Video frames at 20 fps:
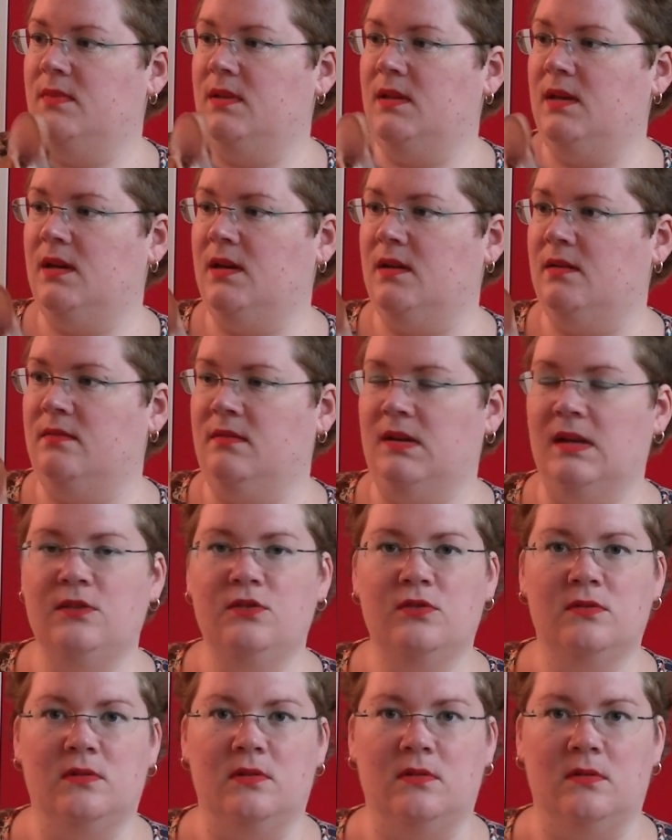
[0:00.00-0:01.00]
yeah,
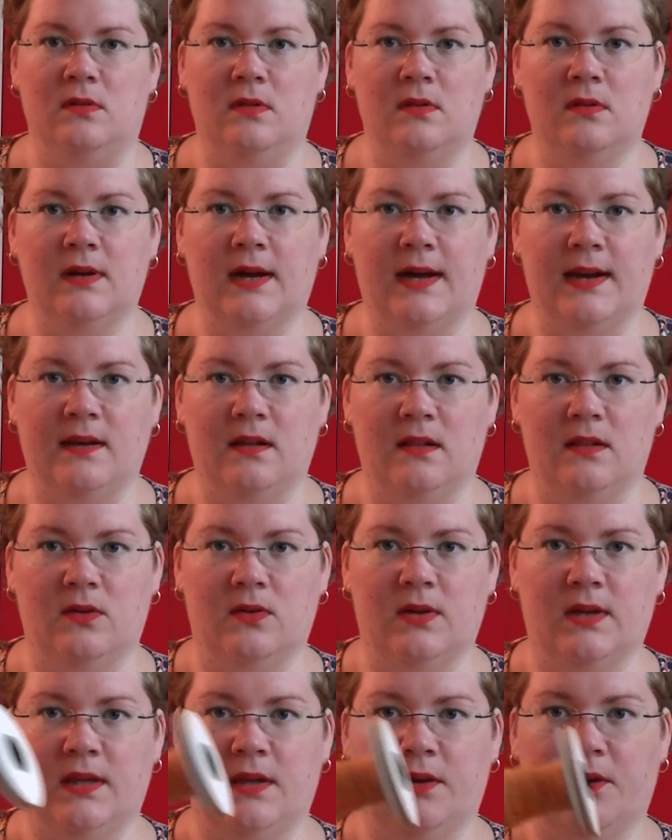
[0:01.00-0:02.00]
natural kind of
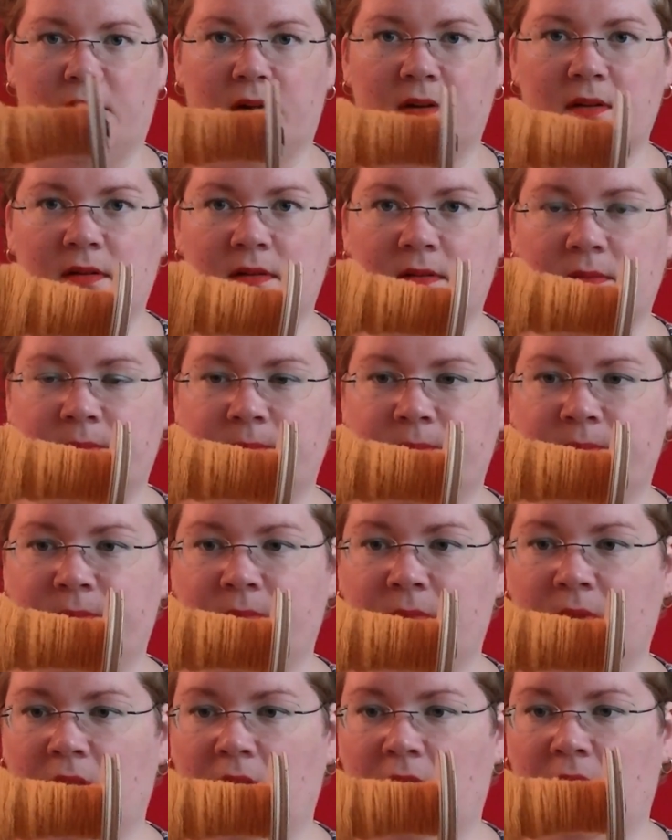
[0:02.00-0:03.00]
looking yarn.
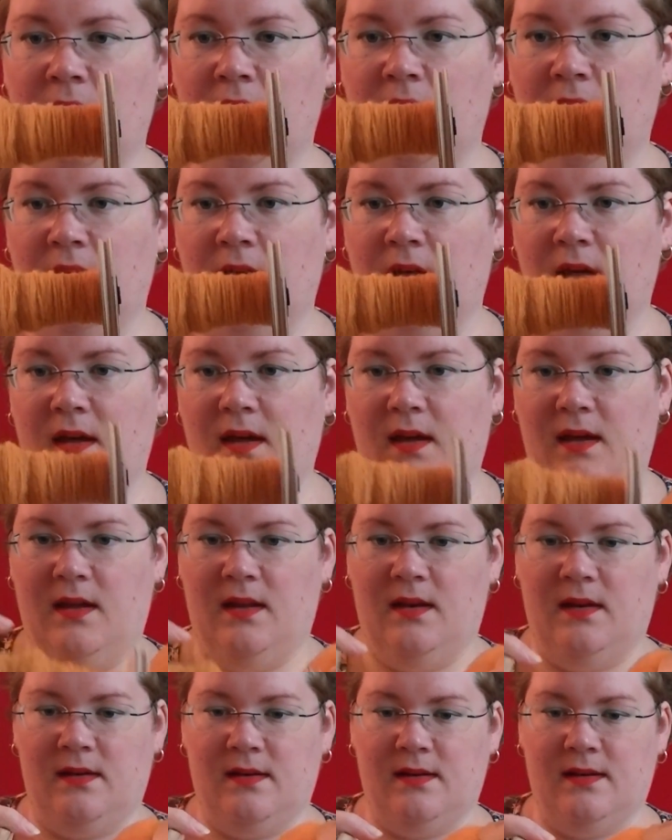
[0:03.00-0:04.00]

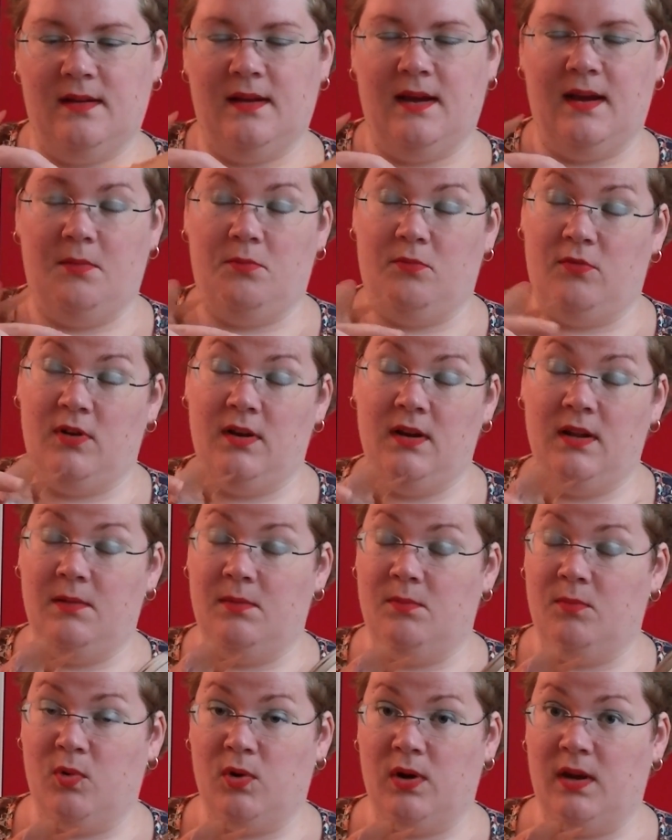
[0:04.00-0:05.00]
And I'm really
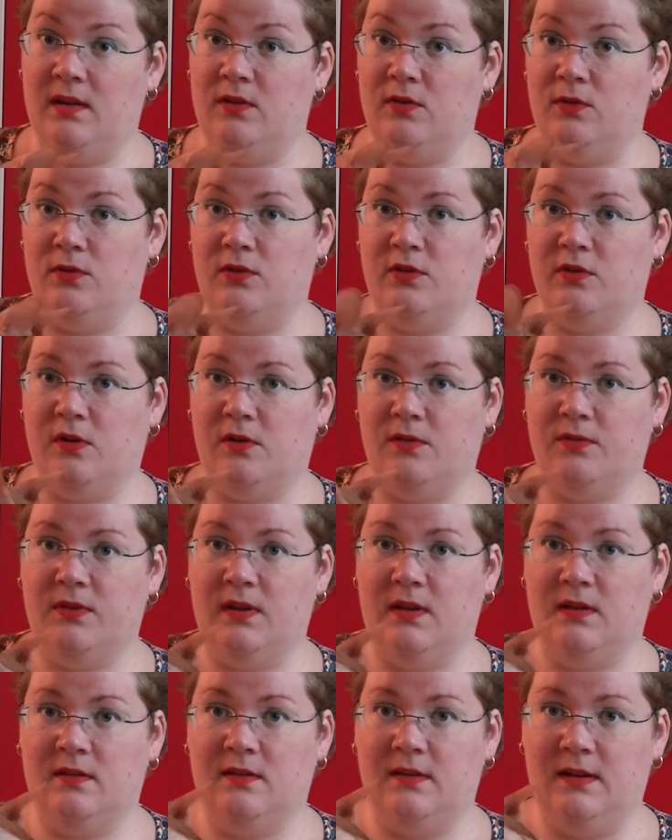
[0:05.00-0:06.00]
more into soft
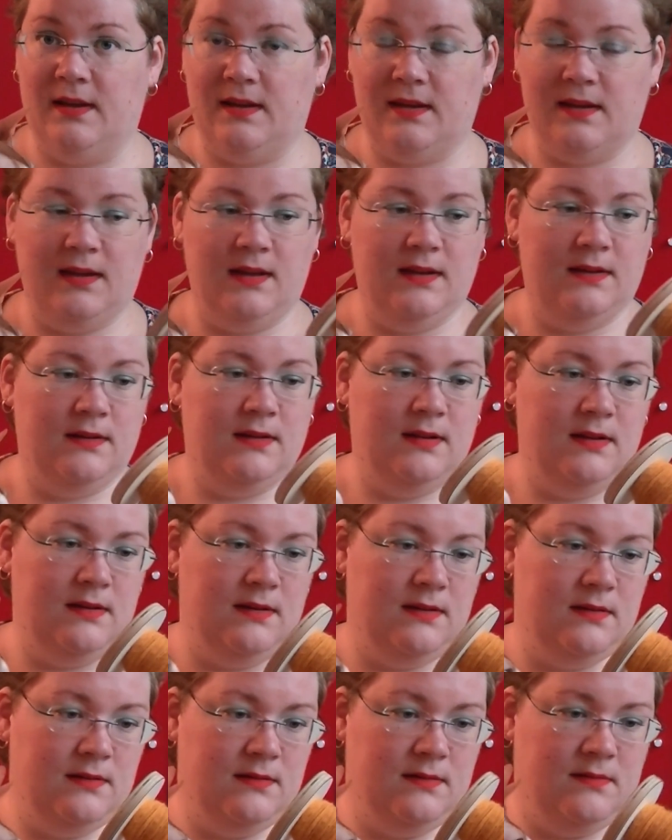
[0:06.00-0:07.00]
and slick
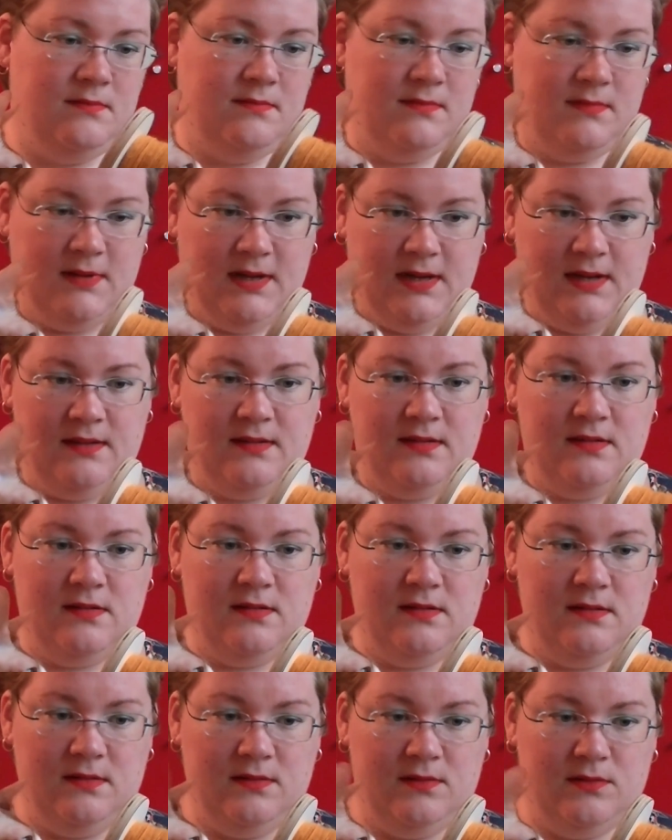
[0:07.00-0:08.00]
and
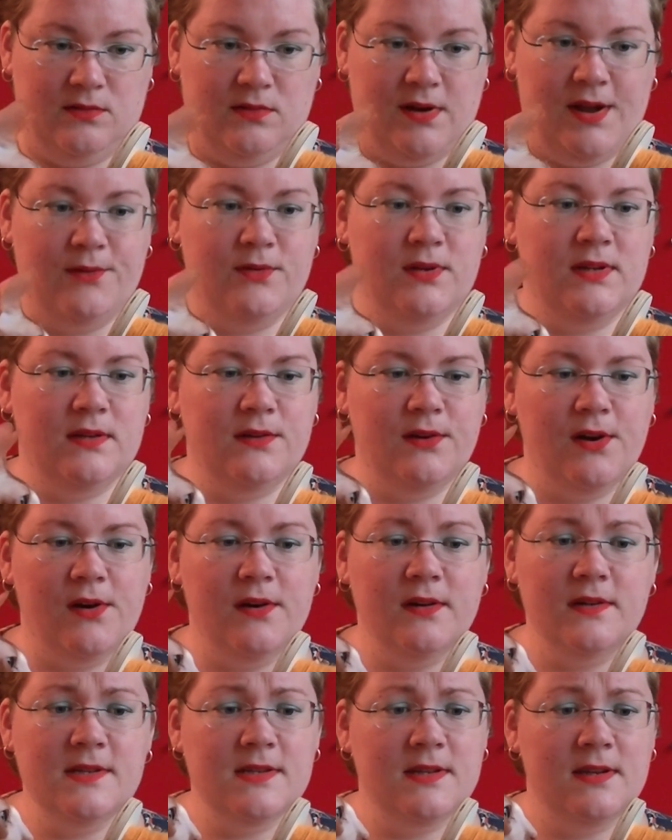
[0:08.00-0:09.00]
nice rounded
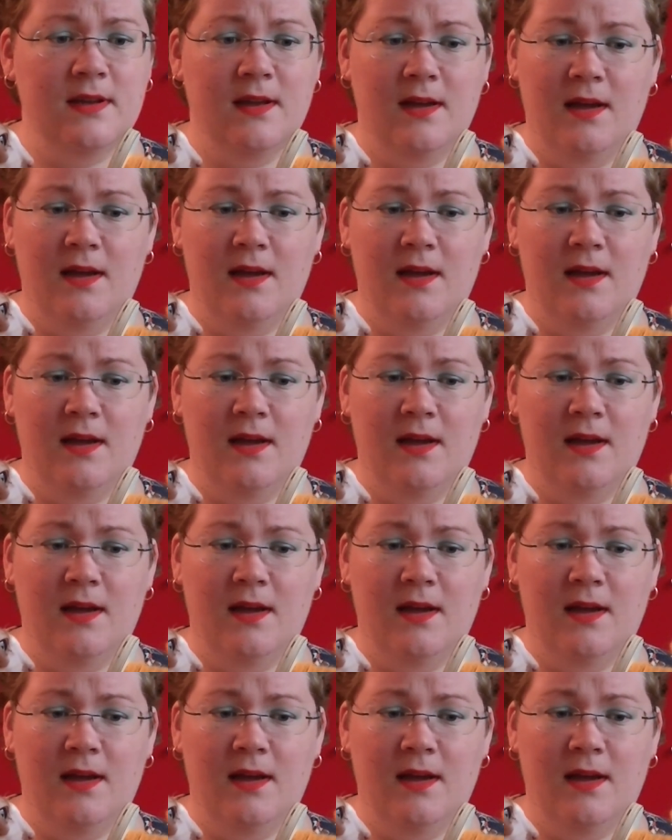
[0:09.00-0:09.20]
yarns,